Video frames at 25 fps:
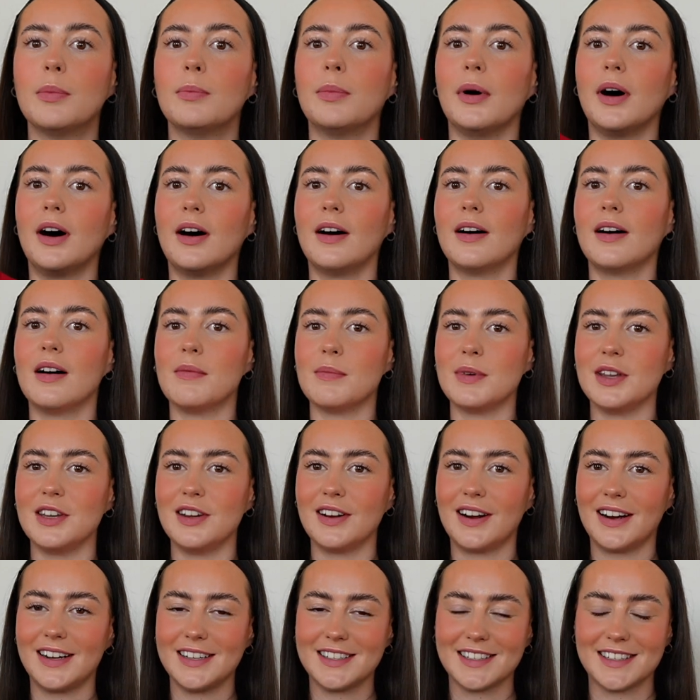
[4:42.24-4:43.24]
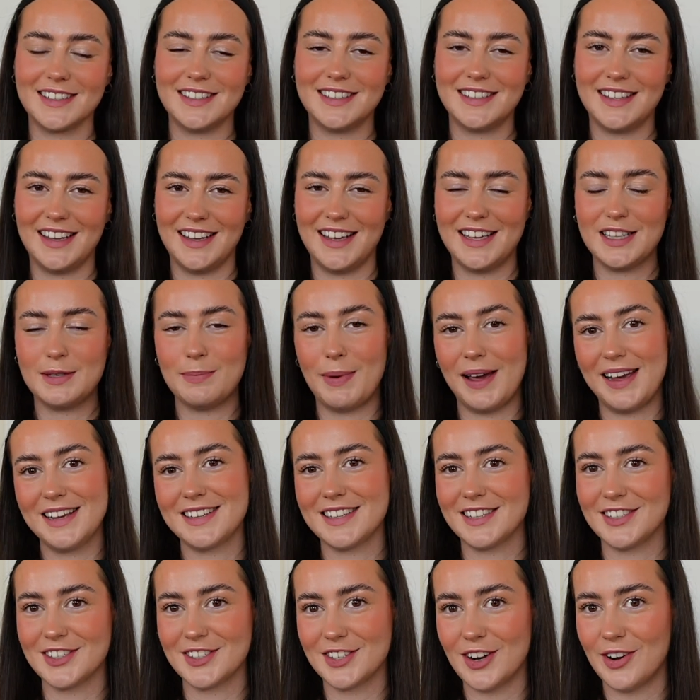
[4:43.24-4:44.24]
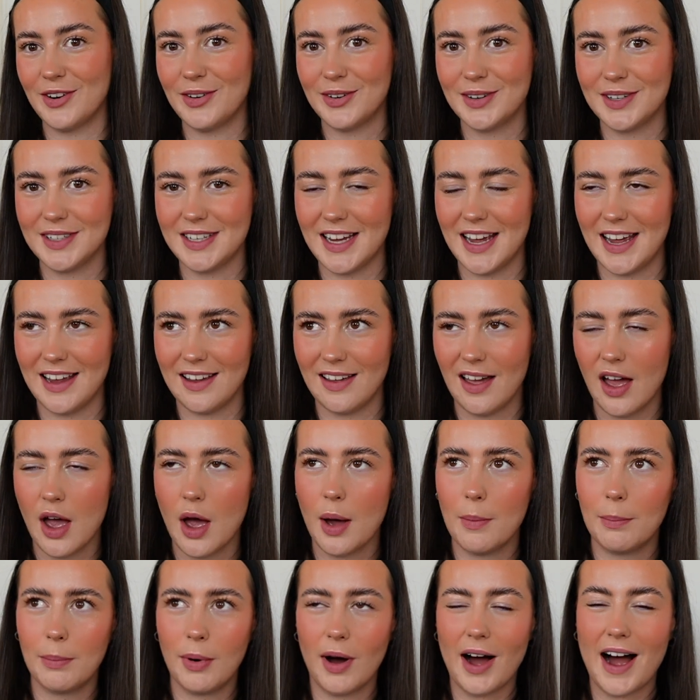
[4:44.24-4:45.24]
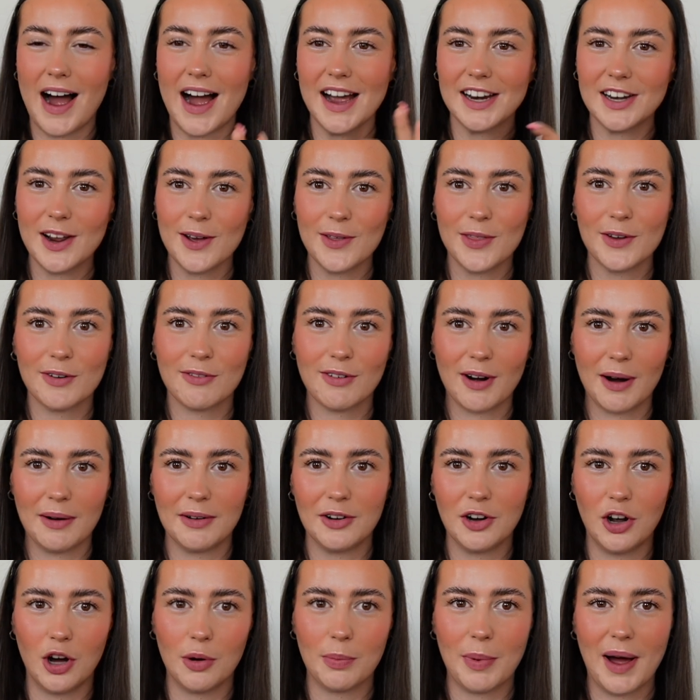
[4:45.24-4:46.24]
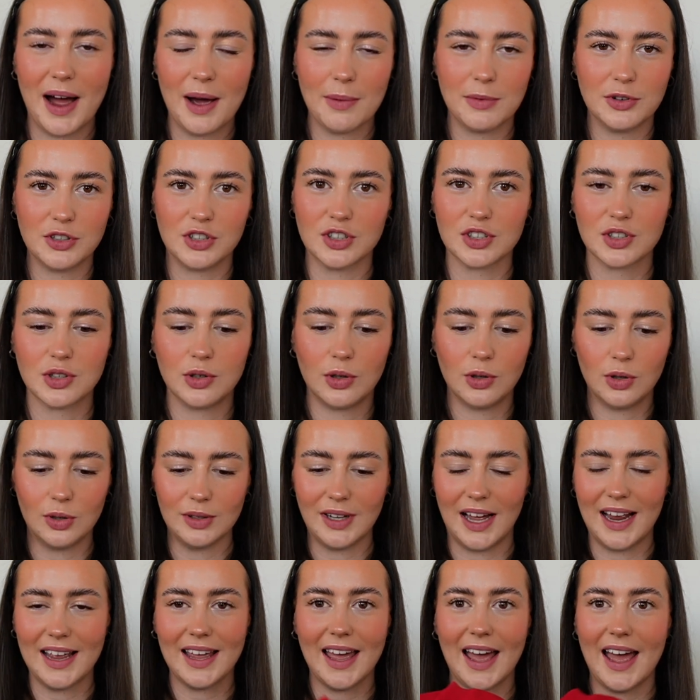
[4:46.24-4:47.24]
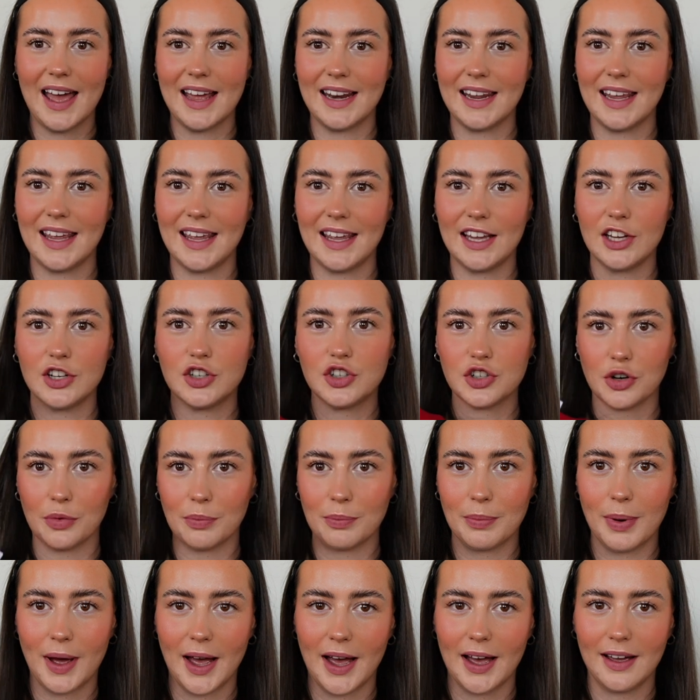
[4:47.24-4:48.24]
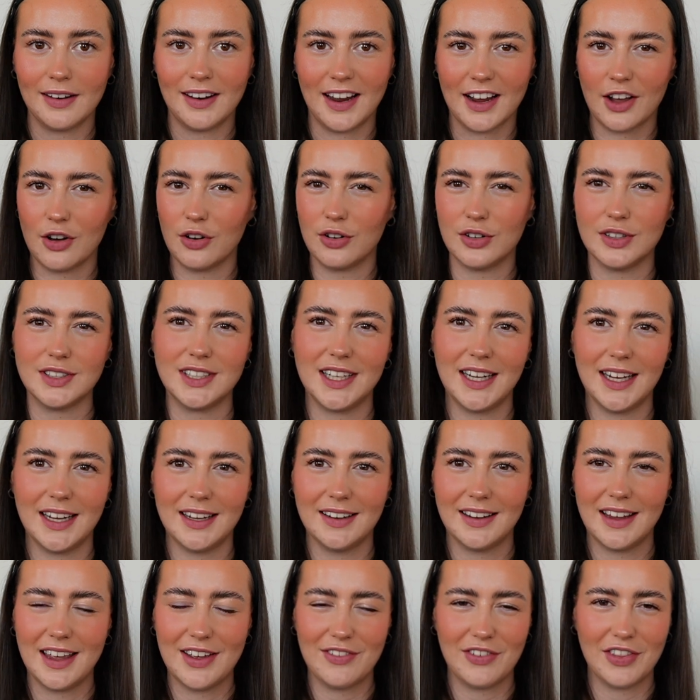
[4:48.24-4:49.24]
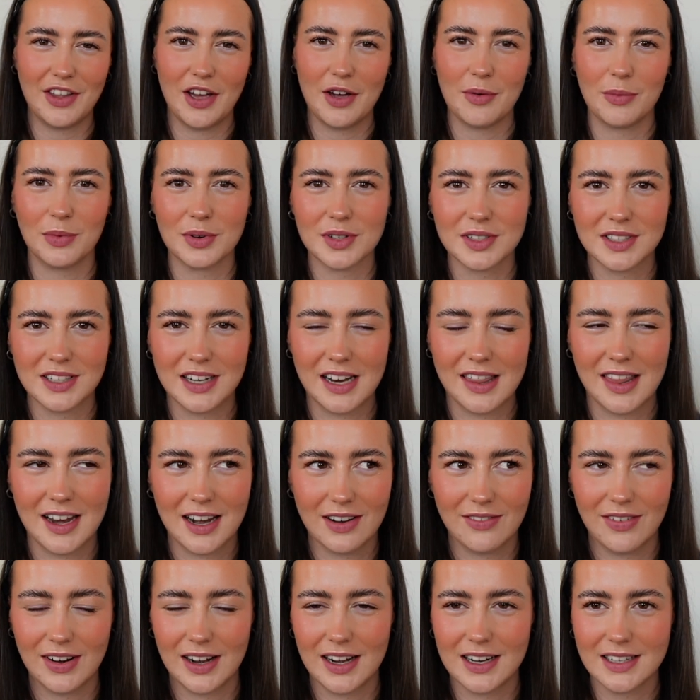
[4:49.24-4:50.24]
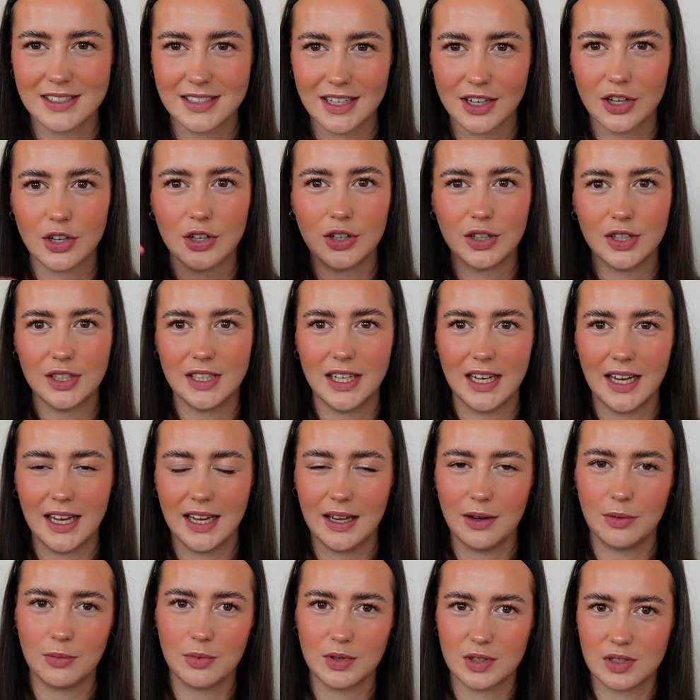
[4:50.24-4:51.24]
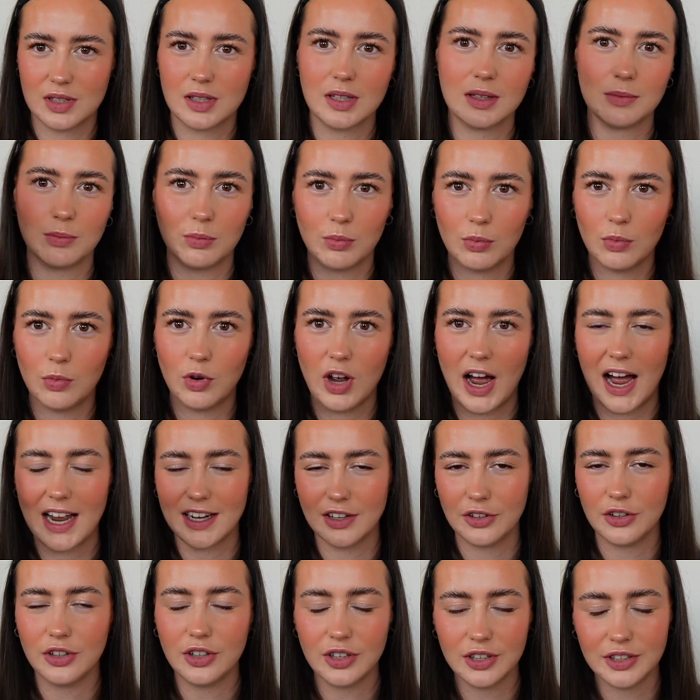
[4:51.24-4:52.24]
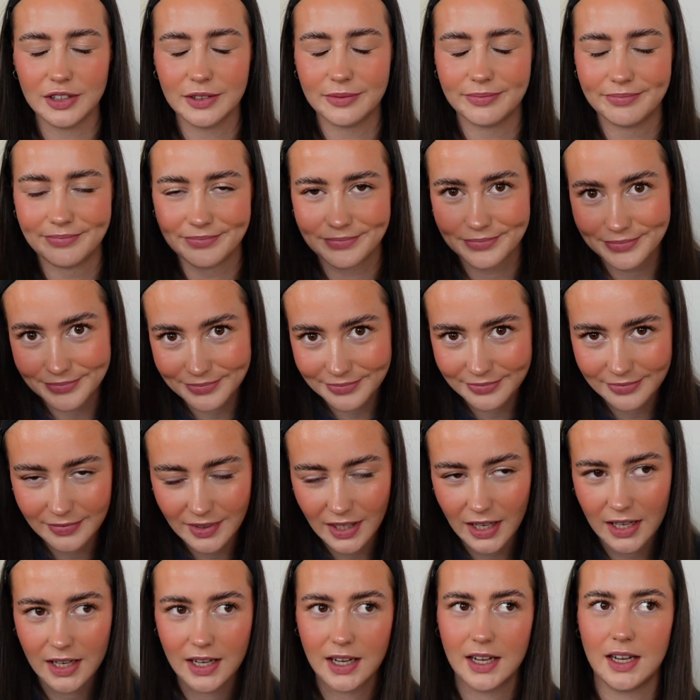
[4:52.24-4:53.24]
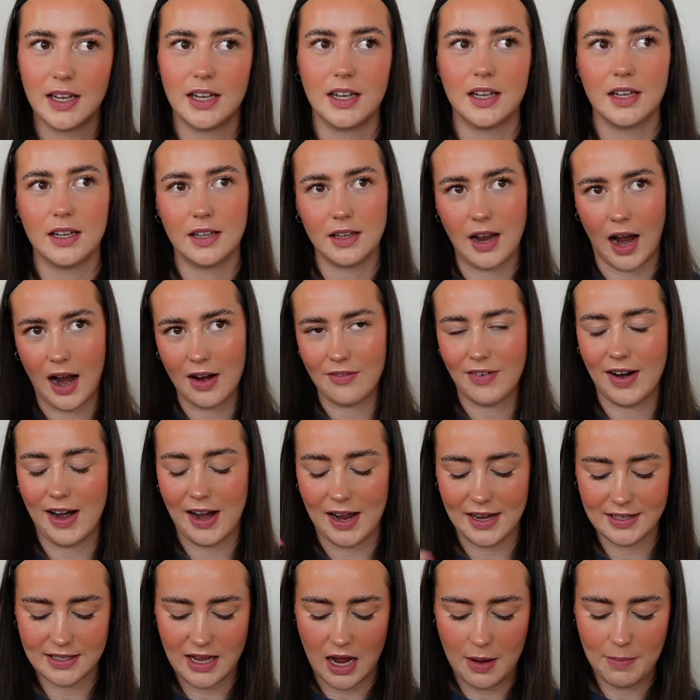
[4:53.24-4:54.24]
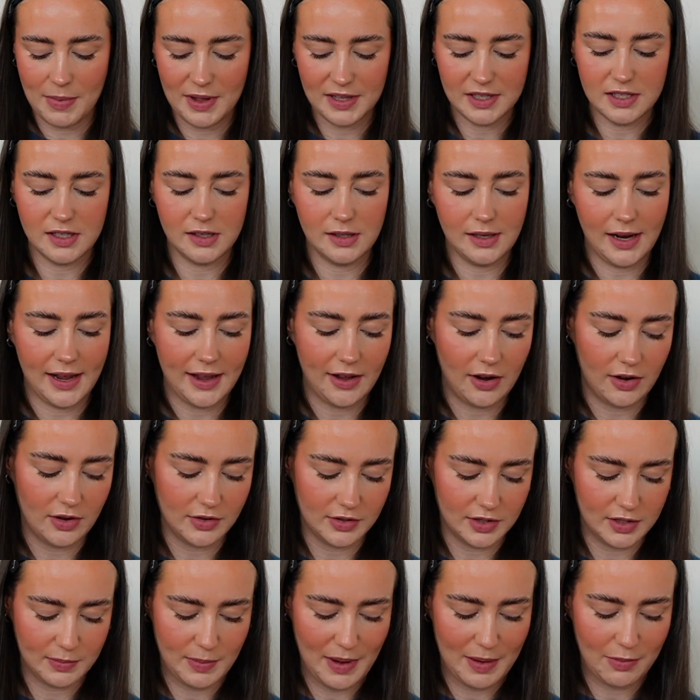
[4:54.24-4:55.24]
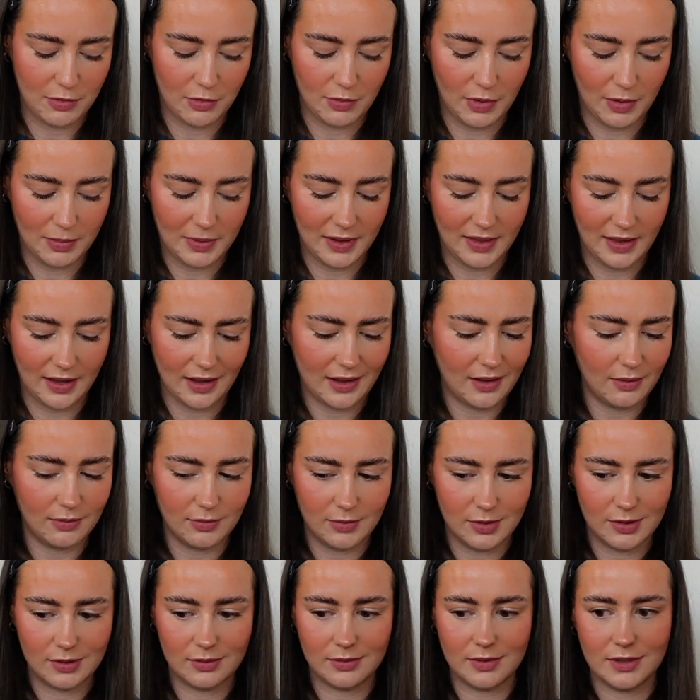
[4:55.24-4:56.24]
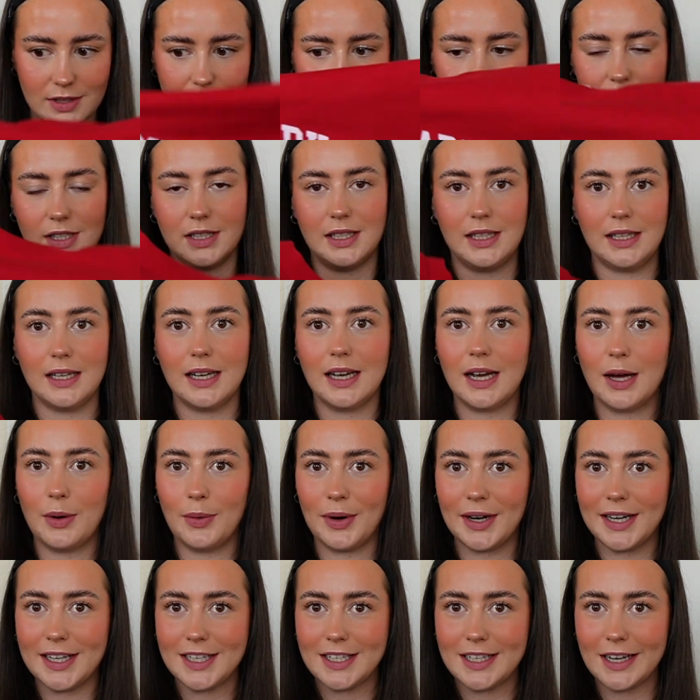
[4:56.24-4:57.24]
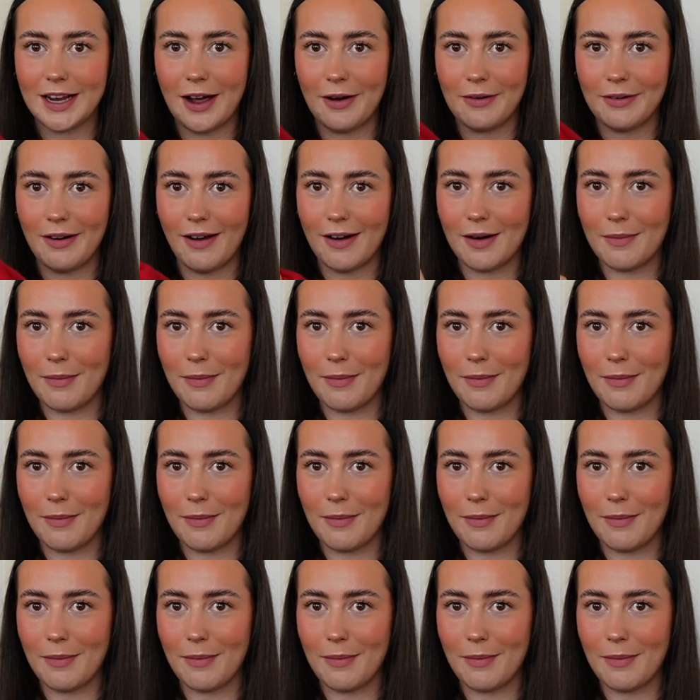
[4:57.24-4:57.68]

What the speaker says: but I mean, you guys can see it's basically just not a hoodie. But I know that growing up I would just call like any jumper like a hoodie, even though it wasn't, and then I realised like a hoodie had a hood. I realised that a bit too late on, so people are probably thinking, what is she going on